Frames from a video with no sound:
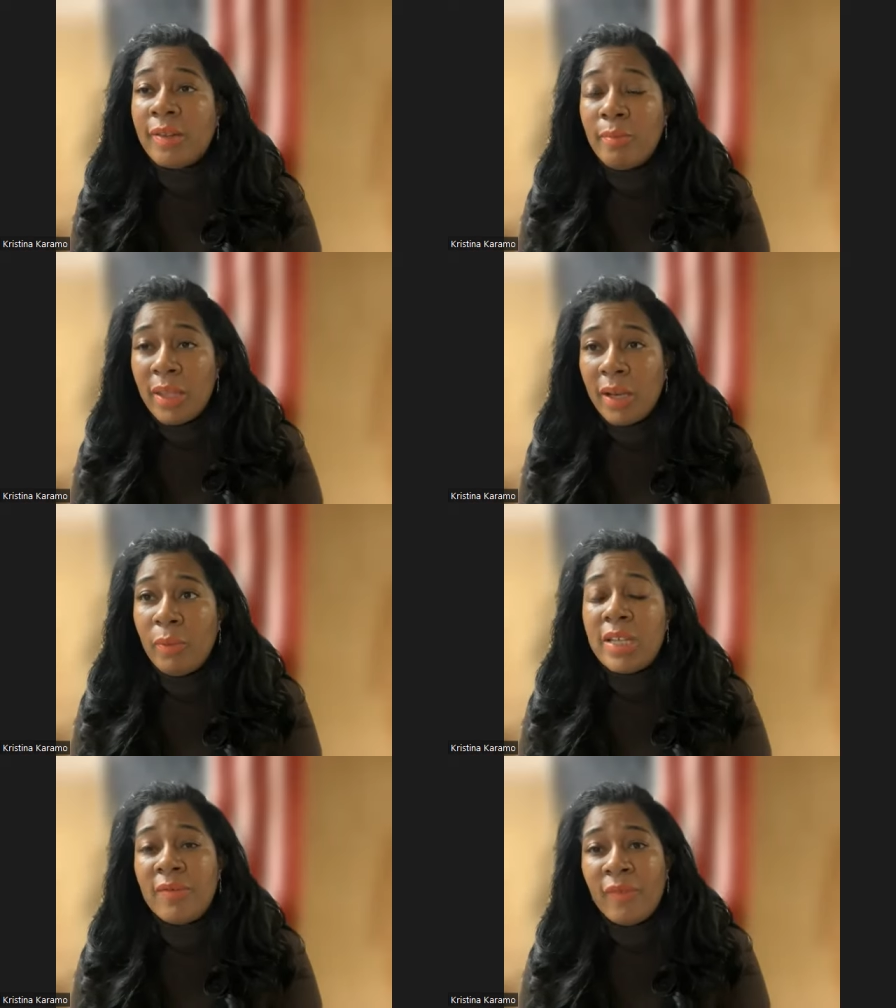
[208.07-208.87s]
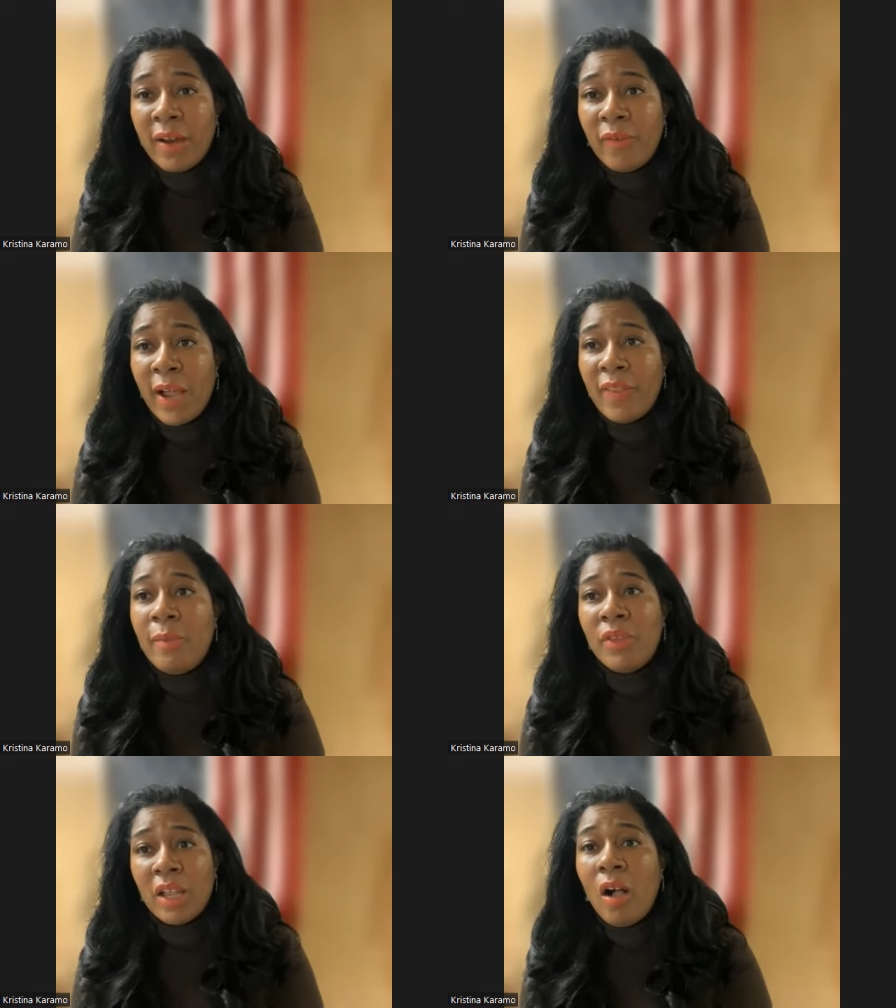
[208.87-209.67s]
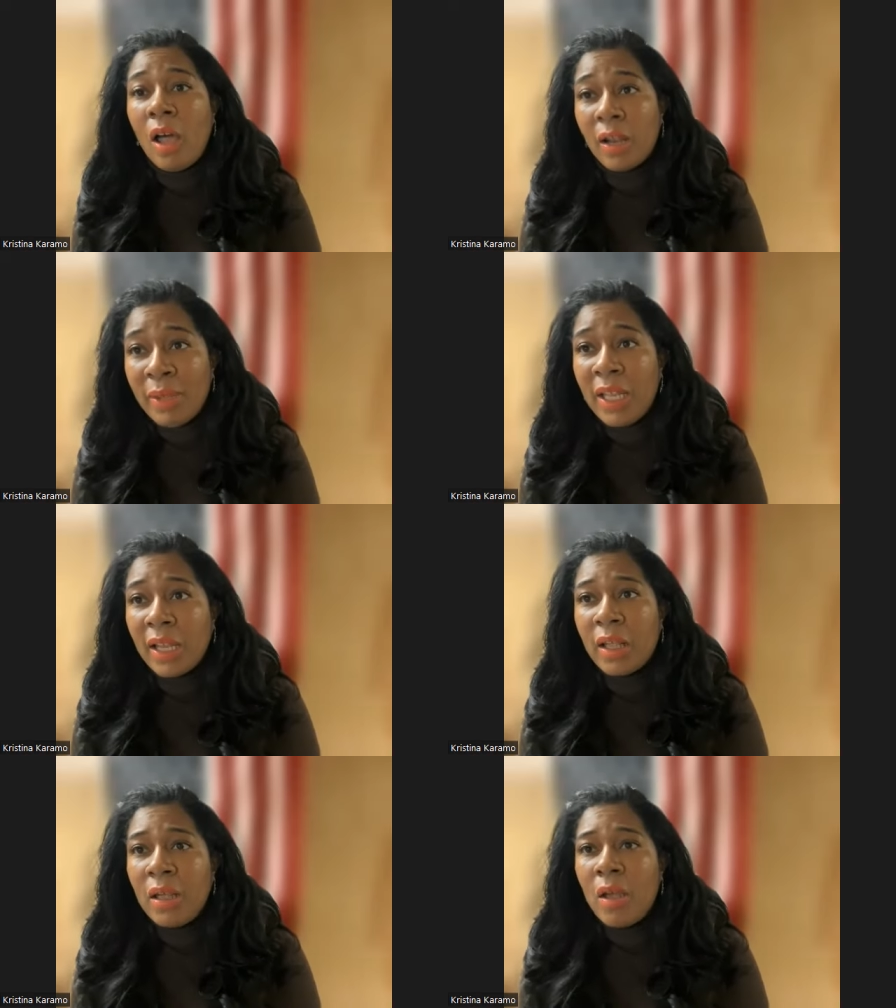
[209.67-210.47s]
submitted, we need to verify them, then call a meeting.